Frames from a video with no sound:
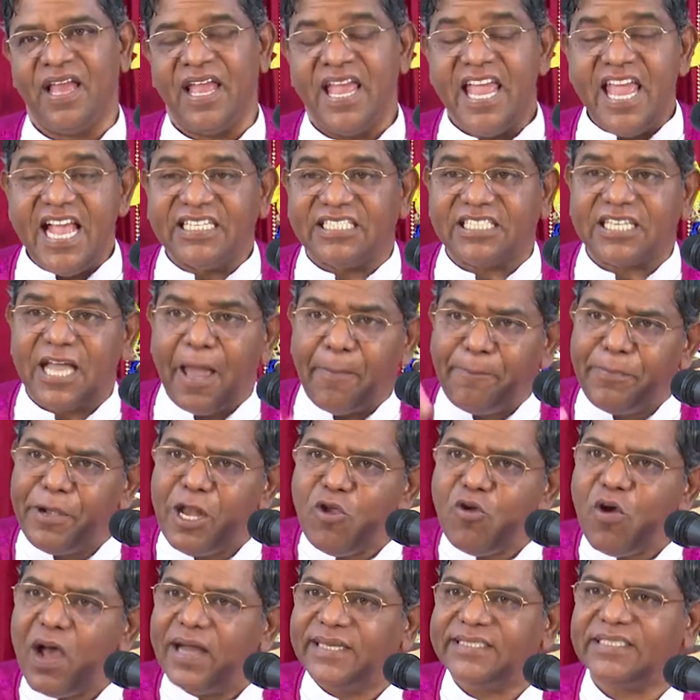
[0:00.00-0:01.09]
He has kept
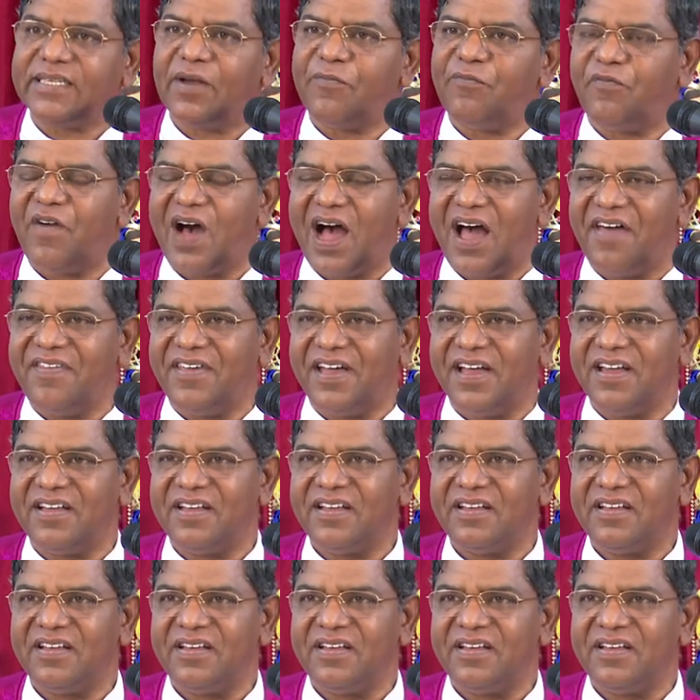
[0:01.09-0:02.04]
you as a father,